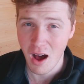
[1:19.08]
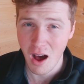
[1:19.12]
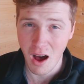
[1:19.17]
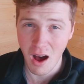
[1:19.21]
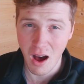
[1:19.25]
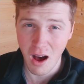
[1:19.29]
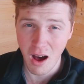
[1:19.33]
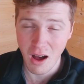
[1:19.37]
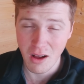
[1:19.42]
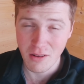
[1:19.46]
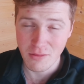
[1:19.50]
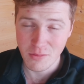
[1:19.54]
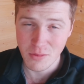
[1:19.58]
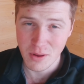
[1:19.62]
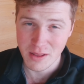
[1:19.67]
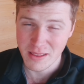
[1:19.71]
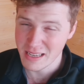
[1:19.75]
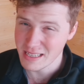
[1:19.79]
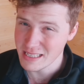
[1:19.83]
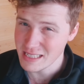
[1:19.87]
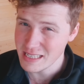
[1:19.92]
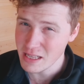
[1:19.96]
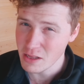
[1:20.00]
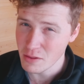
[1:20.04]
are, well,
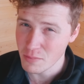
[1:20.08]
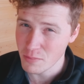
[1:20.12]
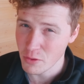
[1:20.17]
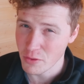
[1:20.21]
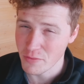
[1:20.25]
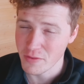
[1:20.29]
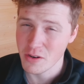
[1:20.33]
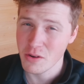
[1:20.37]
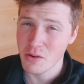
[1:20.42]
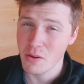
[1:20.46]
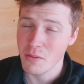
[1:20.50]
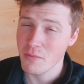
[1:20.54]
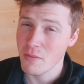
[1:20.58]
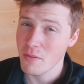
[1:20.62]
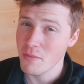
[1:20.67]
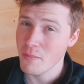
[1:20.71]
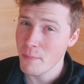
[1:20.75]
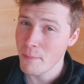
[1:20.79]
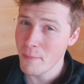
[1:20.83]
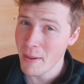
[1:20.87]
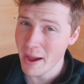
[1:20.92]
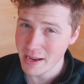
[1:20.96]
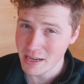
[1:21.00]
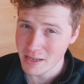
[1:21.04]
they're steel proof, they're not
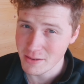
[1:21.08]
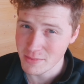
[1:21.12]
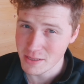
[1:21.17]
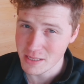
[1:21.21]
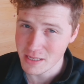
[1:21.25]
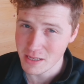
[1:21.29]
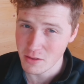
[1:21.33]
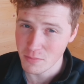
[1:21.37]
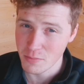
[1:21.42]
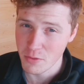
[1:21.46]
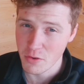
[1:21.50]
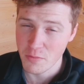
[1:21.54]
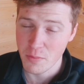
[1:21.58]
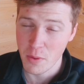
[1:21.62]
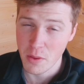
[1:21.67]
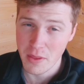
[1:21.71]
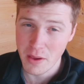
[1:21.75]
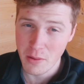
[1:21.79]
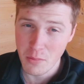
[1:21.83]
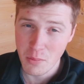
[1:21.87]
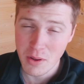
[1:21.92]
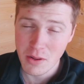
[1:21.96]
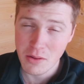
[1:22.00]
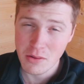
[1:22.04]
Magnum steel proof, but
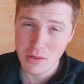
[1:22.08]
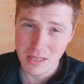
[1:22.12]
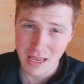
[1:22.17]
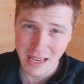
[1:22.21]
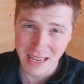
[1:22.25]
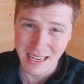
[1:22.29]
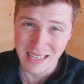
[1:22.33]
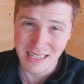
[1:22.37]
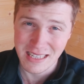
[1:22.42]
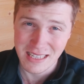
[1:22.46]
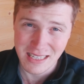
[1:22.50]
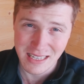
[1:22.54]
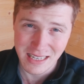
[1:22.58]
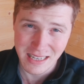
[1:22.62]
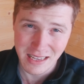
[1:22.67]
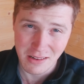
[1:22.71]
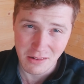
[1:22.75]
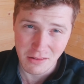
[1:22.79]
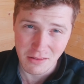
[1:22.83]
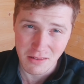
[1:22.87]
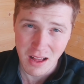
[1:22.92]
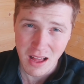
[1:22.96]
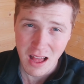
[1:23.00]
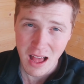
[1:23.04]
they will take
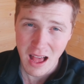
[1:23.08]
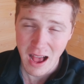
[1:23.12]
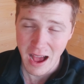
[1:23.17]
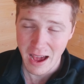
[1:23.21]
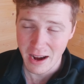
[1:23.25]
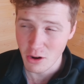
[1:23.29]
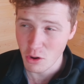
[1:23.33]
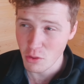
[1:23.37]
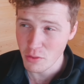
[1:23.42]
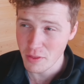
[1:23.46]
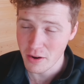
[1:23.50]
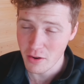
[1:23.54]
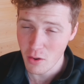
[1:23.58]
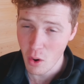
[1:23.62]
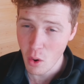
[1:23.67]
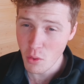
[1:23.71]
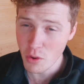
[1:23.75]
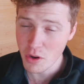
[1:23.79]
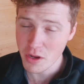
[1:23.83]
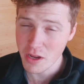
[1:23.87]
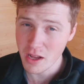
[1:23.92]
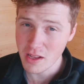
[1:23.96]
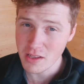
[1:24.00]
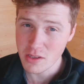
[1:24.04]
steel, and a lot of their
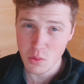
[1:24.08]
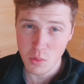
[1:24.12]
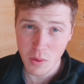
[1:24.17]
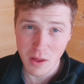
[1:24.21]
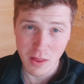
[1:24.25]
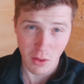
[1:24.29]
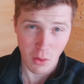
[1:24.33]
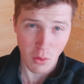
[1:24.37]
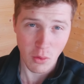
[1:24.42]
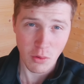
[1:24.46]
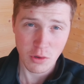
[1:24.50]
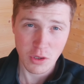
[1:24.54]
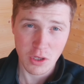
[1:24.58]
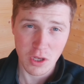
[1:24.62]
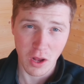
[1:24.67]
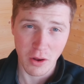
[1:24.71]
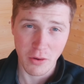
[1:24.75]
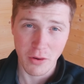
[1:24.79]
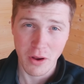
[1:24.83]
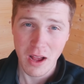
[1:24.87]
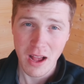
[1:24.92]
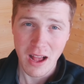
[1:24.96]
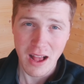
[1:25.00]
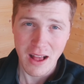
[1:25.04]
older guns will
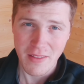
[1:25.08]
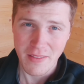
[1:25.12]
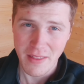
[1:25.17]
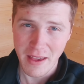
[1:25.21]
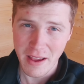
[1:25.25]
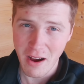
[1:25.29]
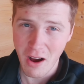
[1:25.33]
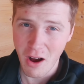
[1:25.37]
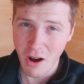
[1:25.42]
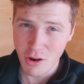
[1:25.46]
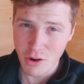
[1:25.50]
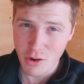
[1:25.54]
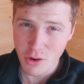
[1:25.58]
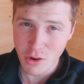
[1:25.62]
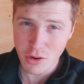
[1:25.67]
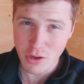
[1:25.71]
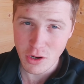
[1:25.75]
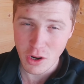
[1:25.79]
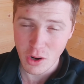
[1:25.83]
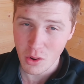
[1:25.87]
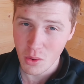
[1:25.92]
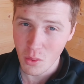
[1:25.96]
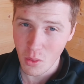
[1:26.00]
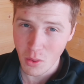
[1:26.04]
also. They are
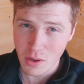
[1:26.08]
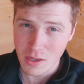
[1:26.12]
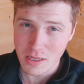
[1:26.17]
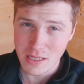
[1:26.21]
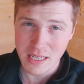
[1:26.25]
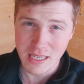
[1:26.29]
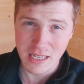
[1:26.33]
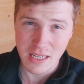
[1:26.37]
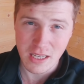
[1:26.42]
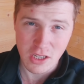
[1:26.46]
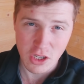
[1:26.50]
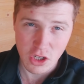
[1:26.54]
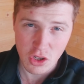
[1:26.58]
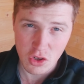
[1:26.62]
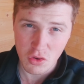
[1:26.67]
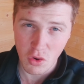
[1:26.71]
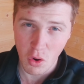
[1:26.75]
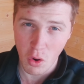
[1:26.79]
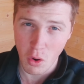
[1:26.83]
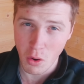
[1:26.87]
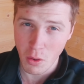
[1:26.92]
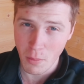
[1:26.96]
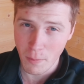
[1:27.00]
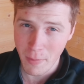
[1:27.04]
good quality
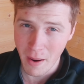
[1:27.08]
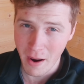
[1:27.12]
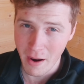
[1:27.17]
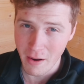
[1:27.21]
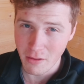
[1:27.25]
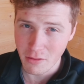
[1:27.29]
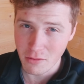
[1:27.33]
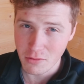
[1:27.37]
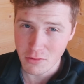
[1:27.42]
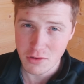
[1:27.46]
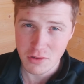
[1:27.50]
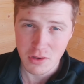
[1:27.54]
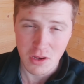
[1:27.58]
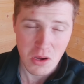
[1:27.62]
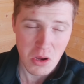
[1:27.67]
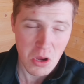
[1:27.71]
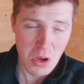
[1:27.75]
strong barrels,